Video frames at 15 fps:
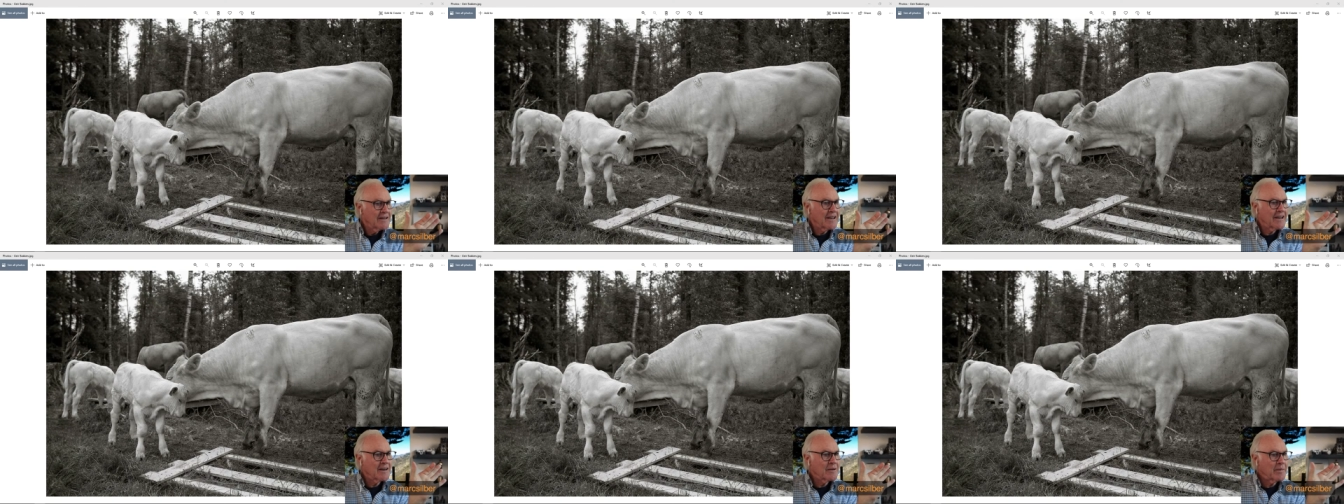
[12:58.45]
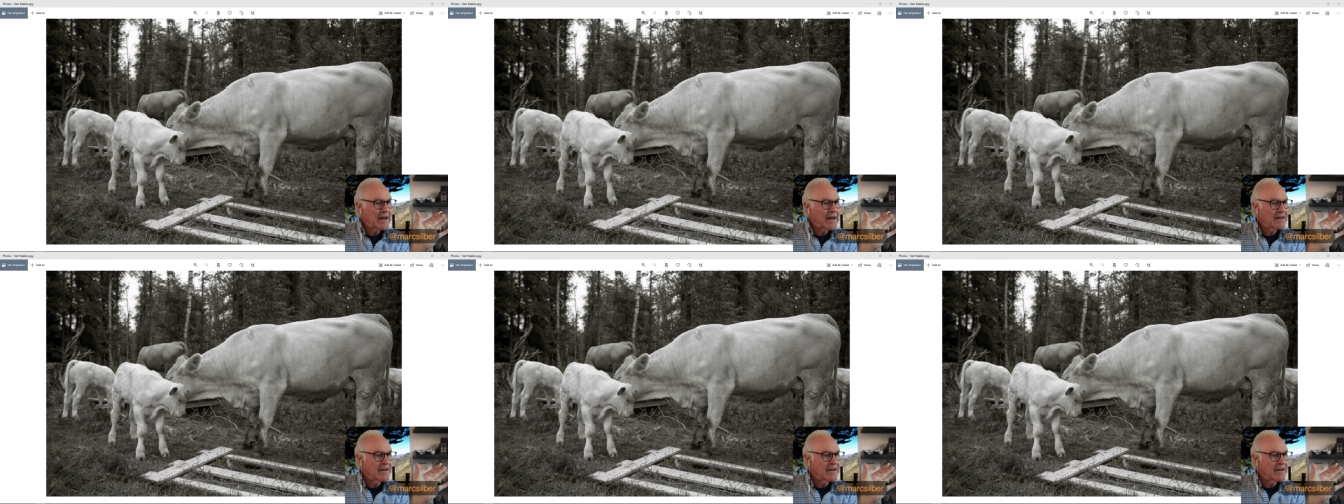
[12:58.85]
and
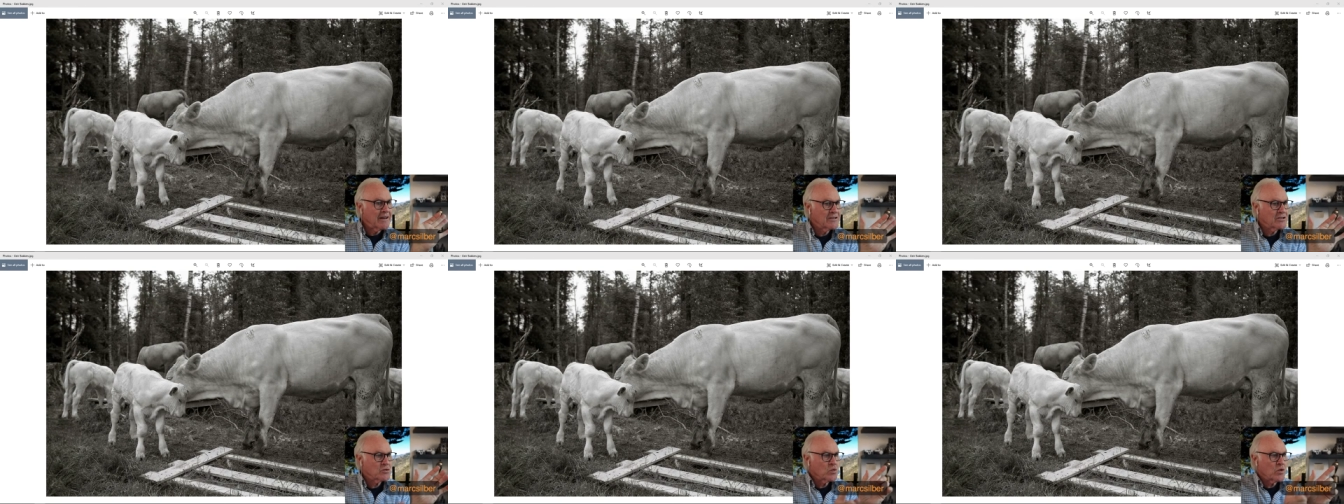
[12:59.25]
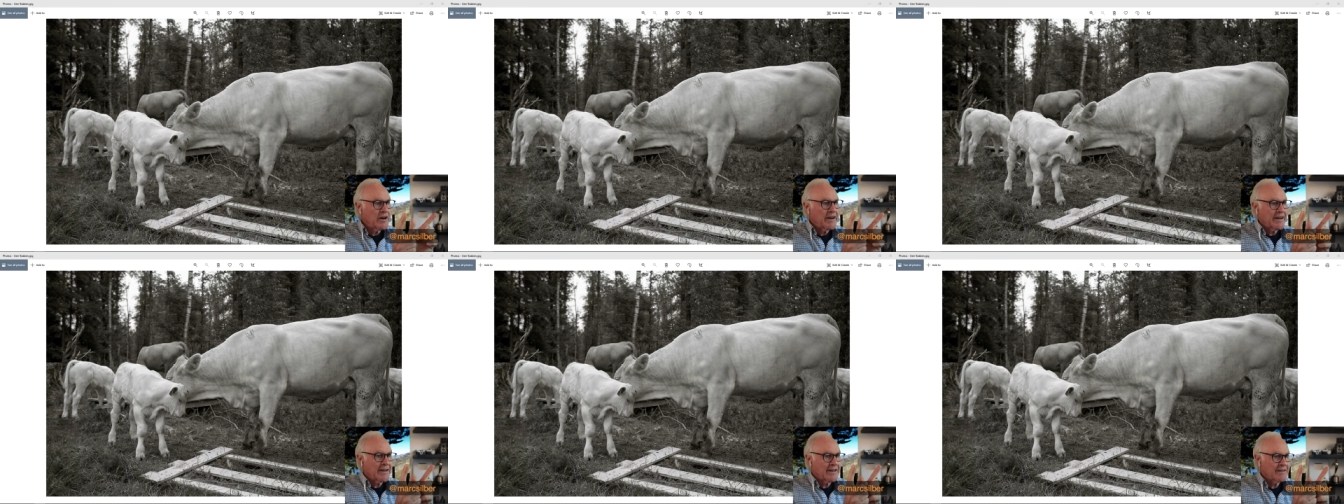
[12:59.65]
about this
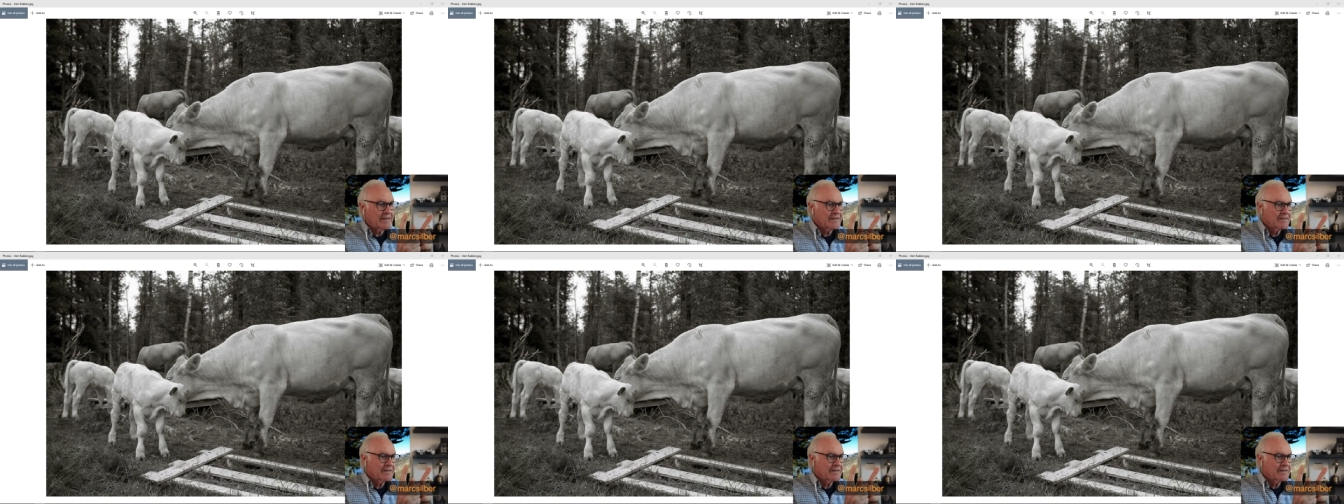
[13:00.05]
wide.